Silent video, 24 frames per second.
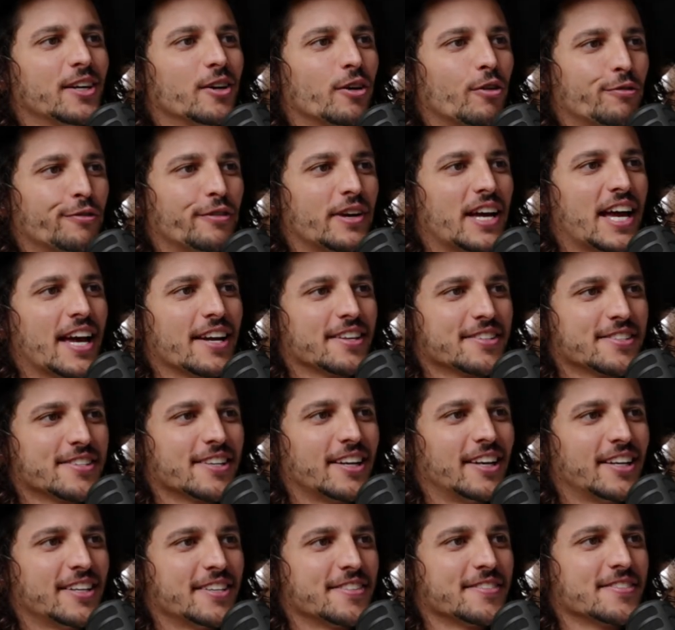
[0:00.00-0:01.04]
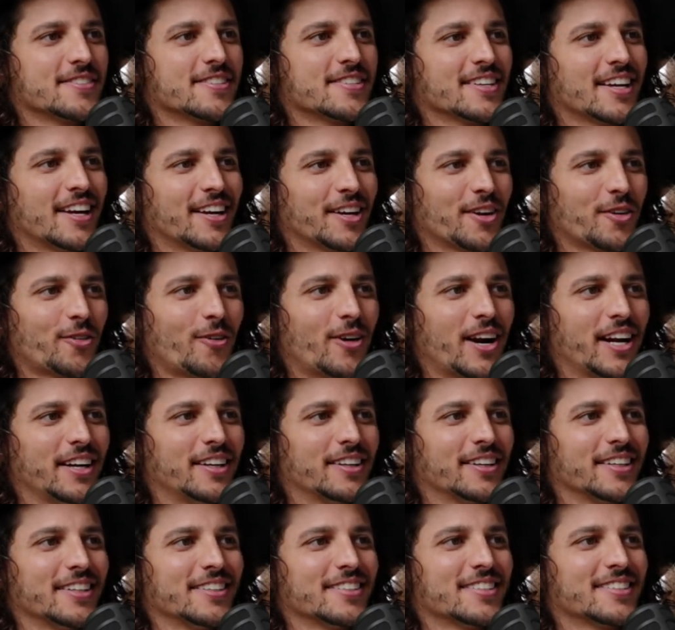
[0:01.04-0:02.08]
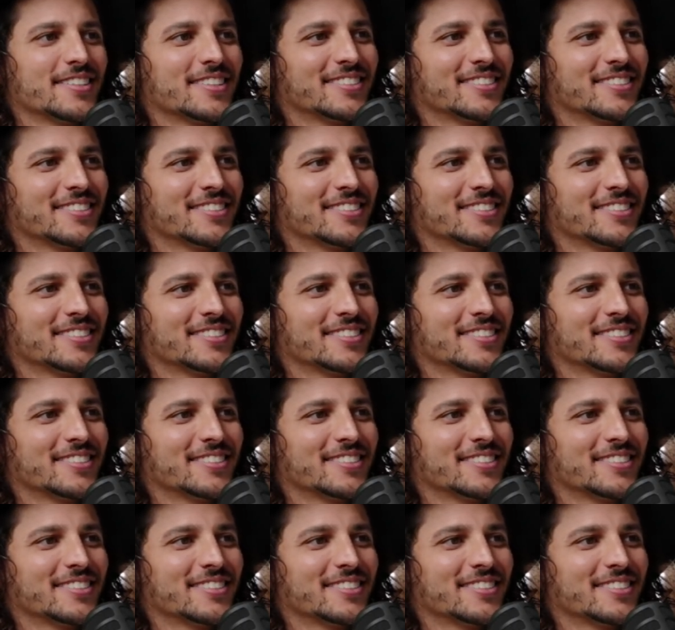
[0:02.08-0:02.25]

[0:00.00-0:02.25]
of excellence and greatness.